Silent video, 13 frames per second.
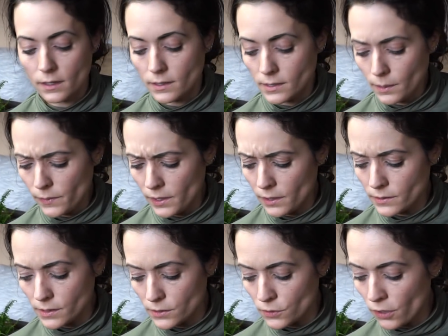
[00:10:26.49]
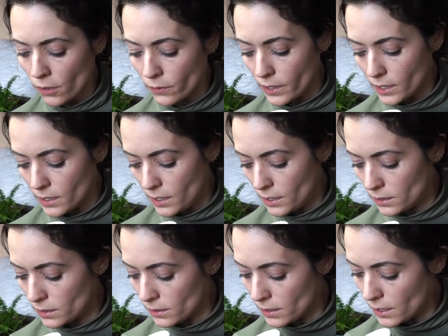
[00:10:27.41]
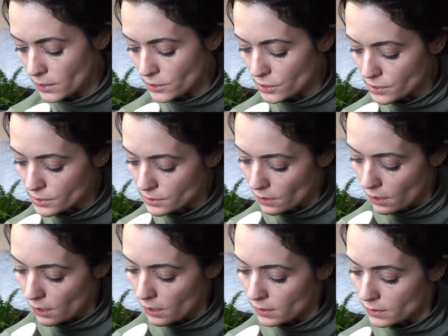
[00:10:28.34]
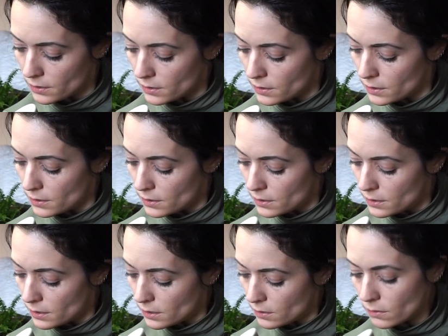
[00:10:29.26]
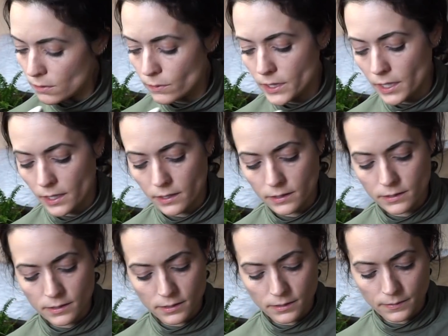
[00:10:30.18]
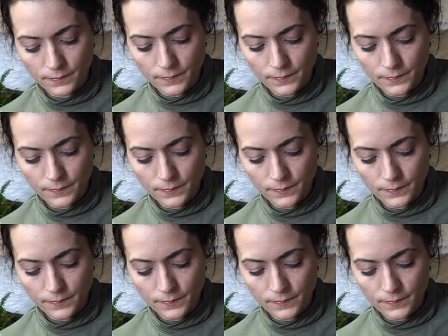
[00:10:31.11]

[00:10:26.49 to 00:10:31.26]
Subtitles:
Something else is growing in here that I just saw. I don't know what that is.